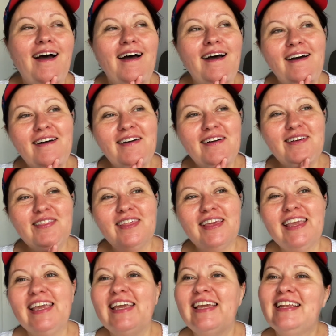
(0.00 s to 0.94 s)
Oh, the
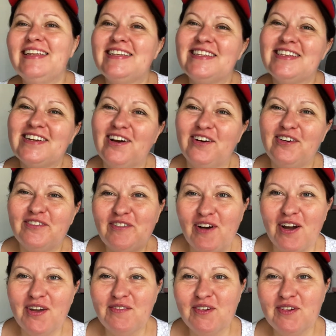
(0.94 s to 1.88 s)
kids start
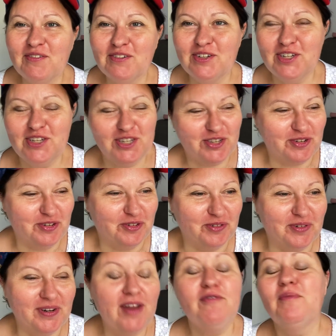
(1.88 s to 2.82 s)
arriving to
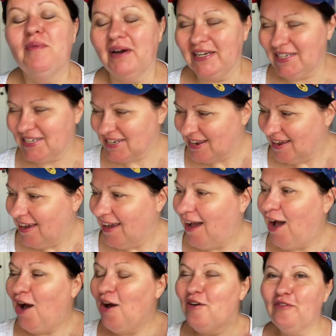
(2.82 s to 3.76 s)
school. Never mind.
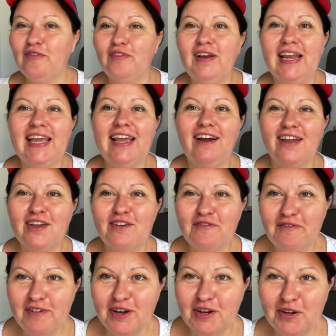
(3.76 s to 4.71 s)
Hopefully I can
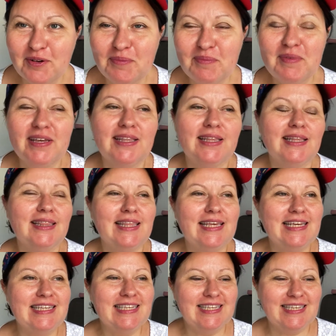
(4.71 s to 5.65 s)
film
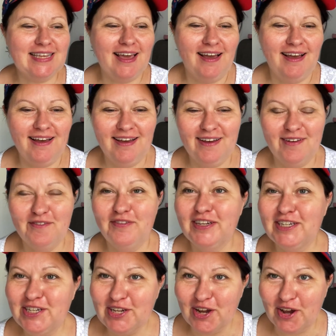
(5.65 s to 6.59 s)
this uh,
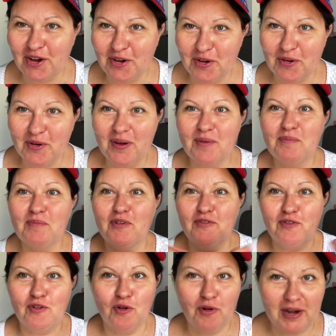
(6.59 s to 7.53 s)
video
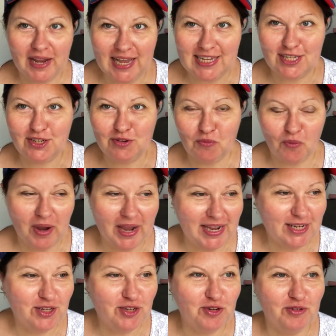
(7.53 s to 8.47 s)
before it gets
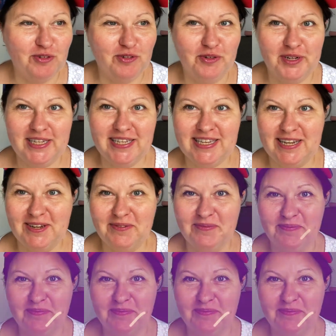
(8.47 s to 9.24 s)
way too noisy.